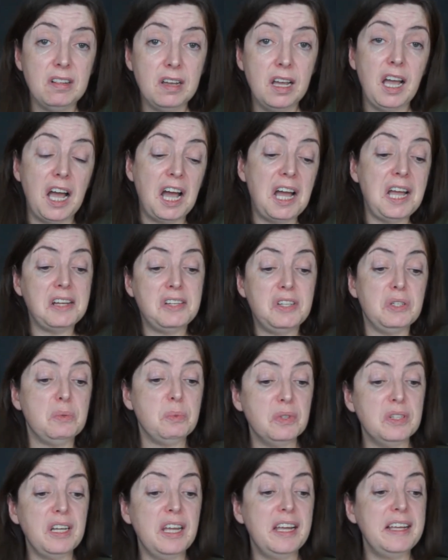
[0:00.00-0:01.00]
I just
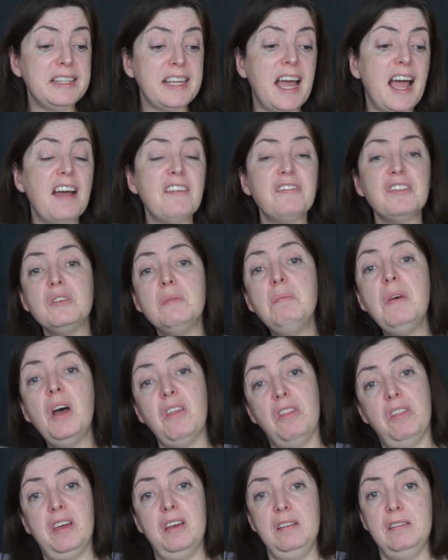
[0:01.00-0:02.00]
would like to have some
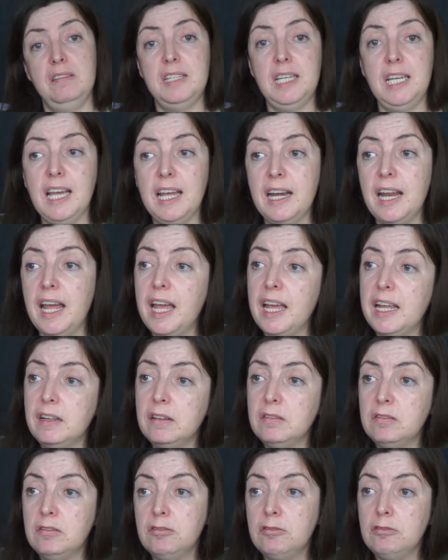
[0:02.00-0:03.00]
other DNA.
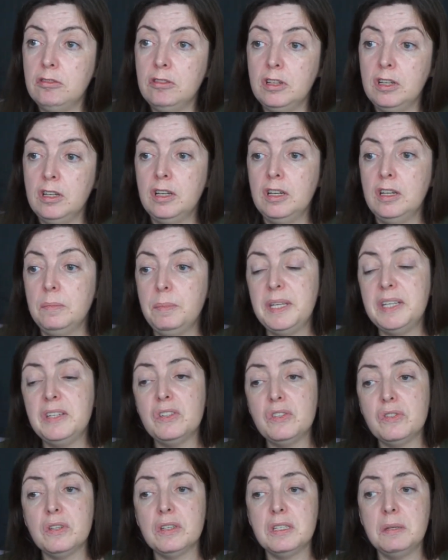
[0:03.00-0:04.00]

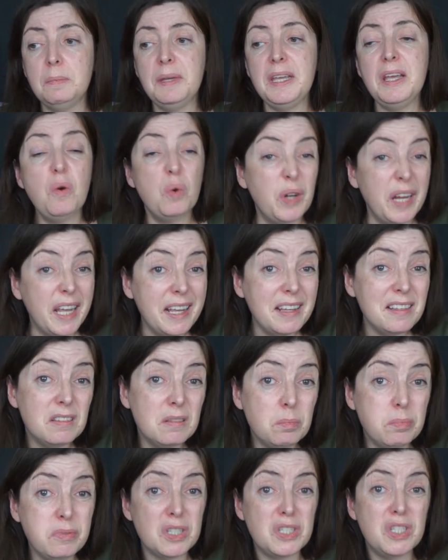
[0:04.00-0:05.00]
Because, to be honest,
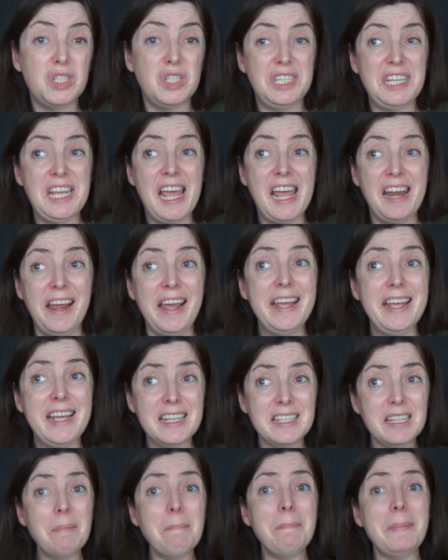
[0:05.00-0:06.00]
British DNA is
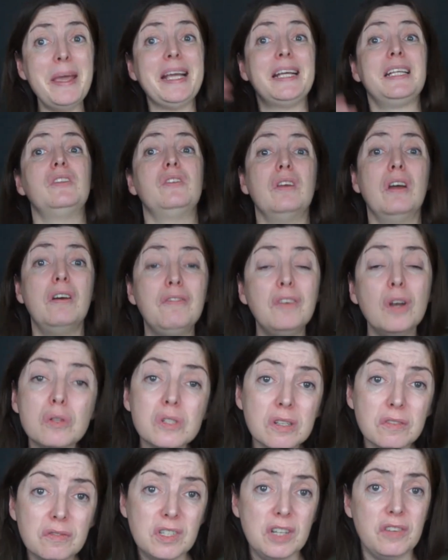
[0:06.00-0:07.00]
a mix of lots
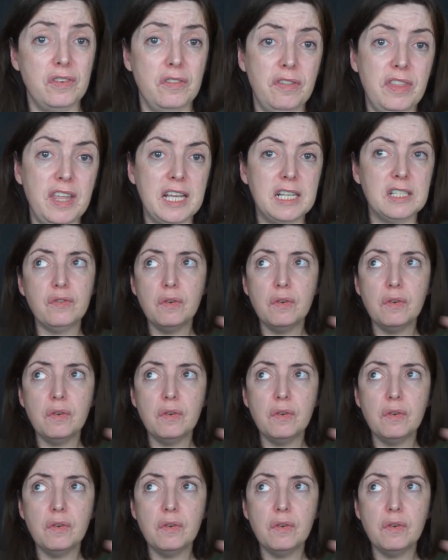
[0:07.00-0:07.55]
of different things from